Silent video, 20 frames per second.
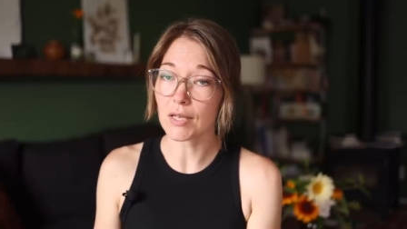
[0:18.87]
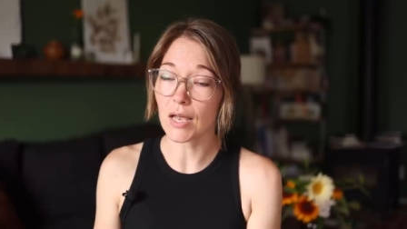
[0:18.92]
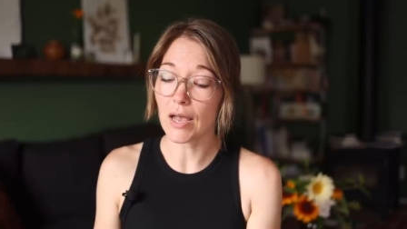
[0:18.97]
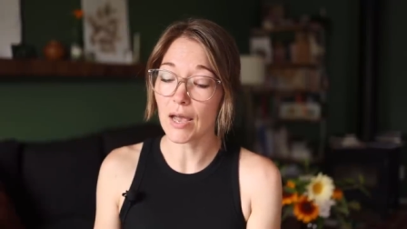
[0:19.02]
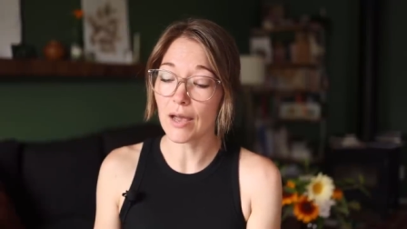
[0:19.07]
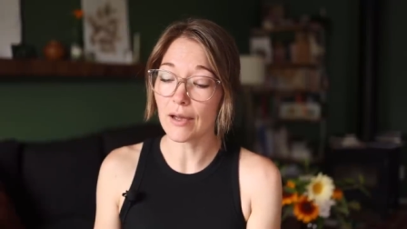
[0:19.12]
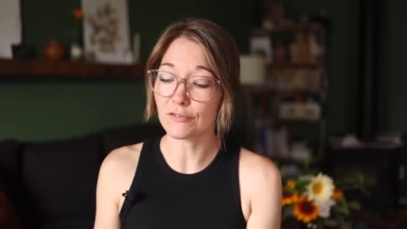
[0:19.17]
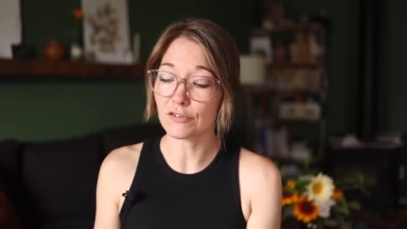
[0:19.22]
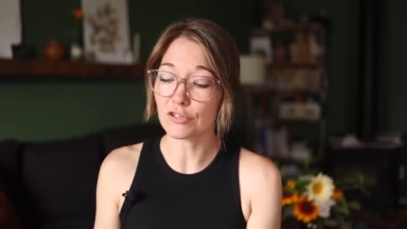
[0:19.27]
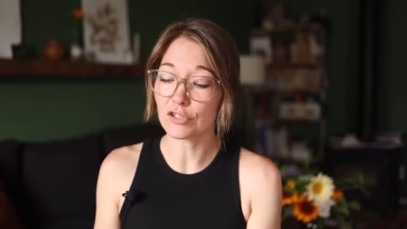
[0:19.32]
I
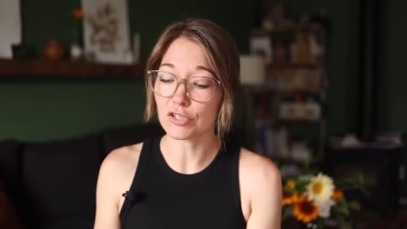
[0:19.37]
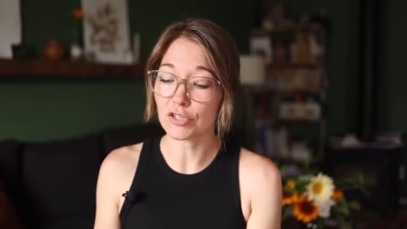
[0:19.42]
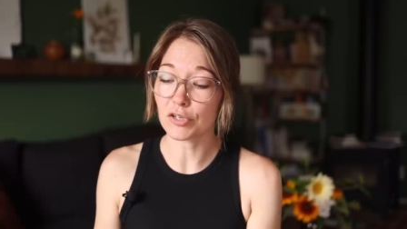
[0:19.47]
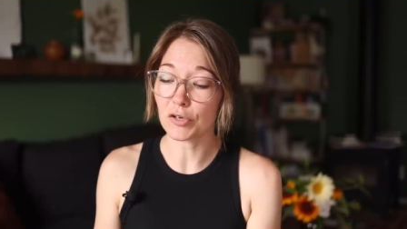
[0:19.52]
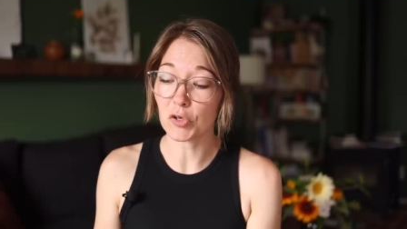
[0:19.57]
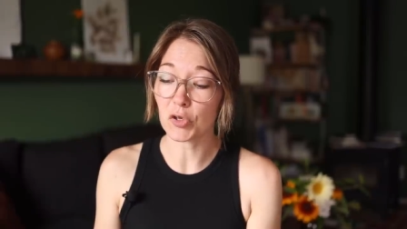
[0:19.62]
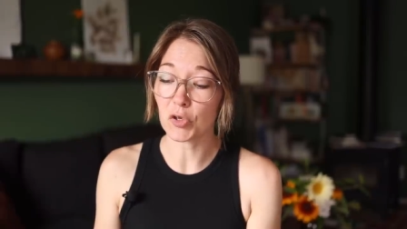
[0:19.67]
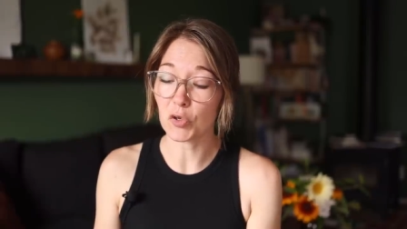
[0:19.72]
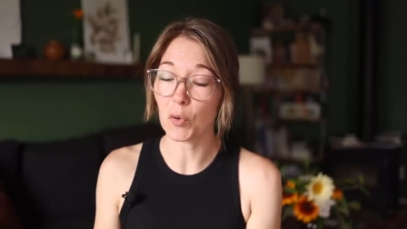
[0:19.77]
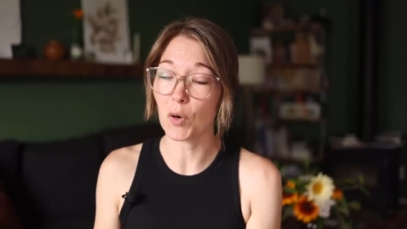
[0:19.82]
have to
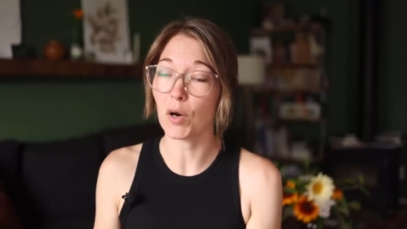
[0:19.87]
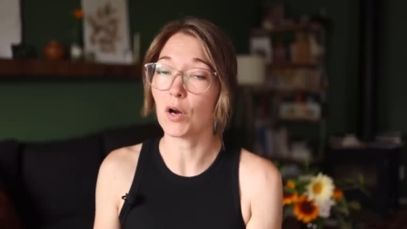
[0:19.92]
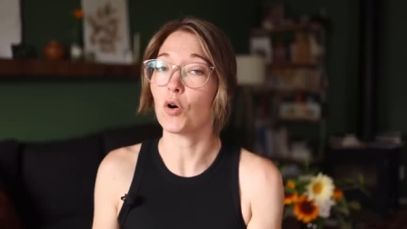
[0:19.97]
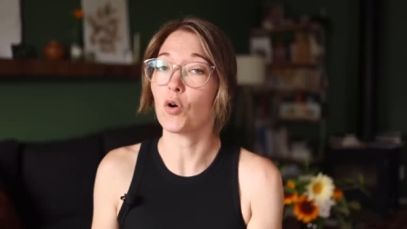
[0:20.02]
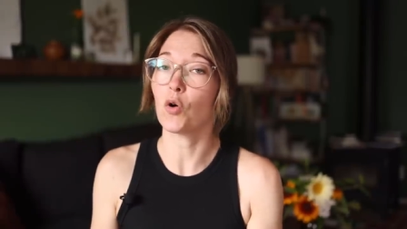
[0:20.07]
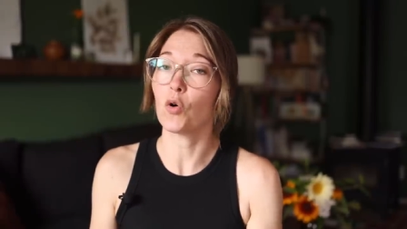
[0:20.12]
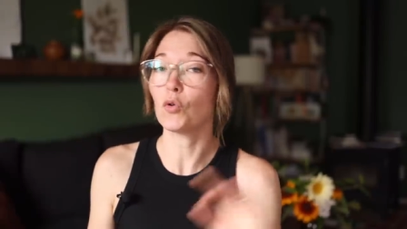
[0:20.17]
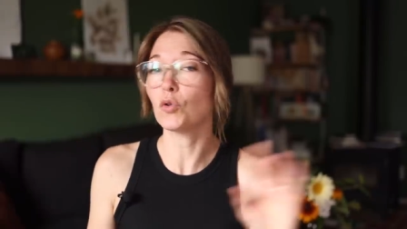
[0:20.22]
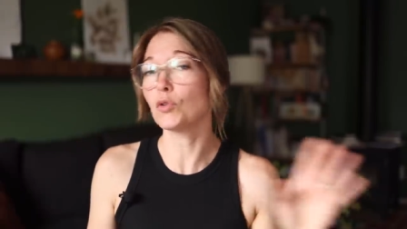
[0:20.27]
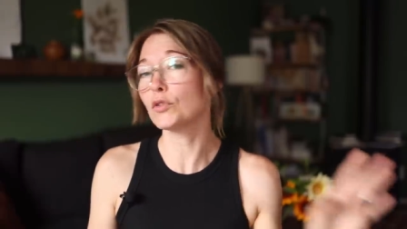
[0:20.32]
show you
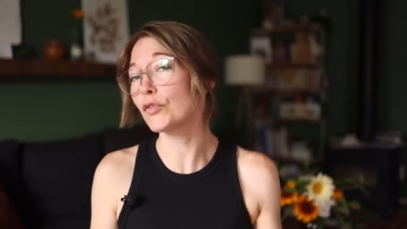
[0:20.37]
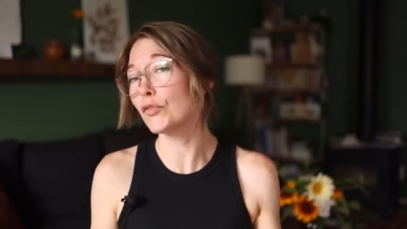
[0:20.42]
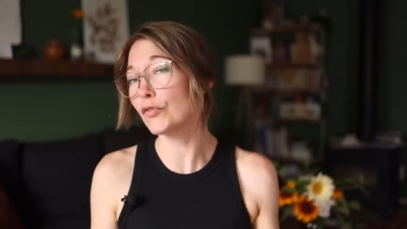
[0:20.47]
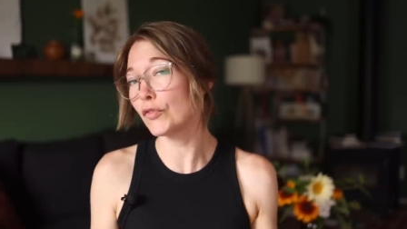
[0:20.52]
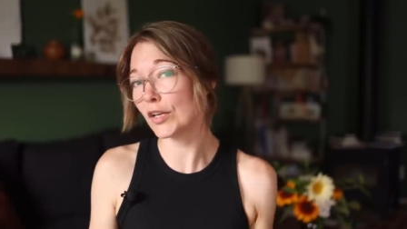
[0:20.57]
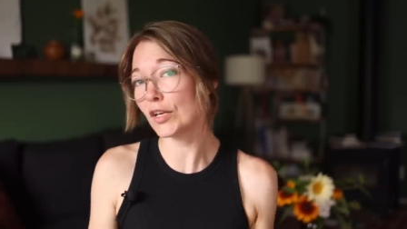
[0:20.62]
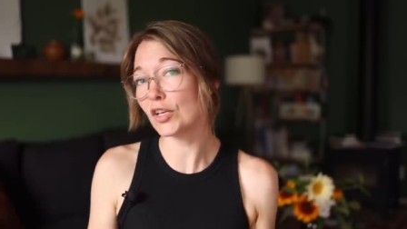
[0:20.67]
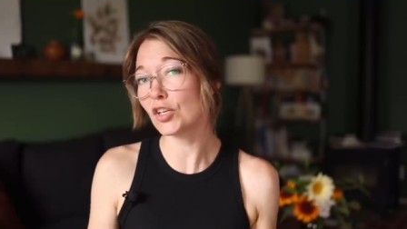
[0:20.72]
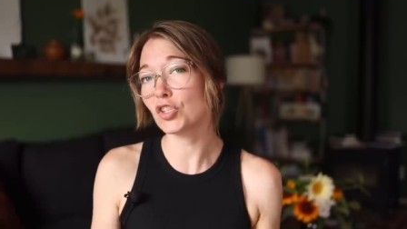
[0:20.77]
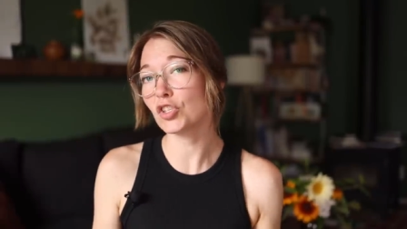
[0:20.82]
are old
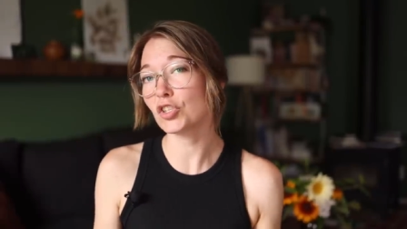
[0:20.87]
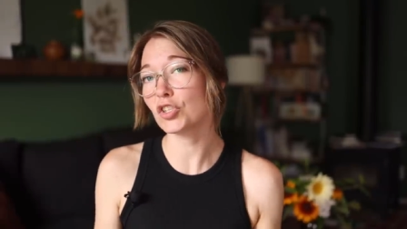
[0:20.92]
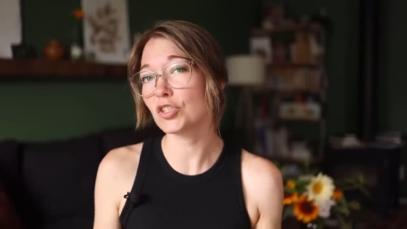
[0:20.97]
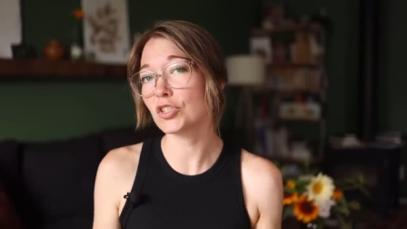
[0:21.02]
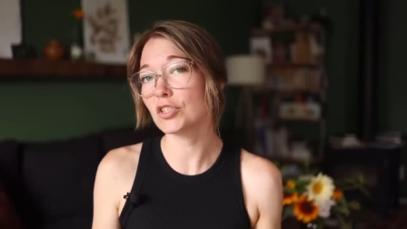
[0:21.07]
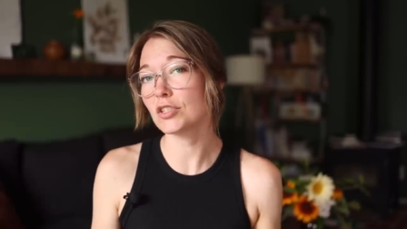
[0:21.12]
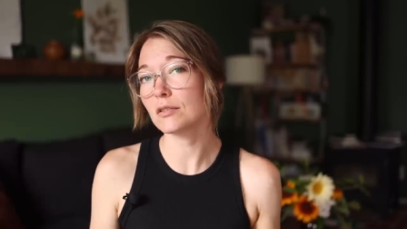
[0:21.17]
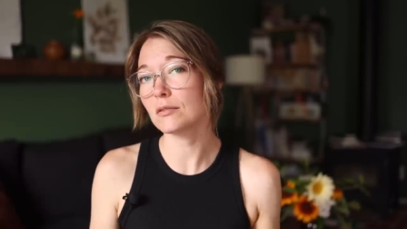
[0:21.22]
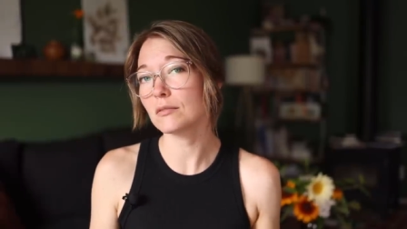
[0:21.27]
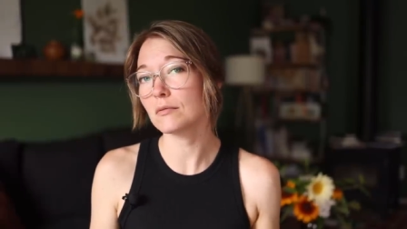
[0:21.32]

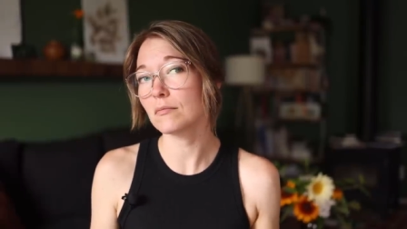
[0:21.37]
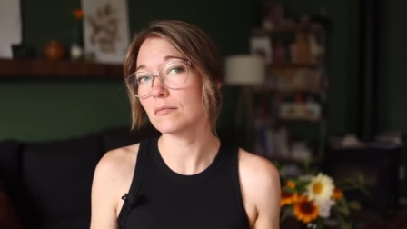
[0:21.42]
finished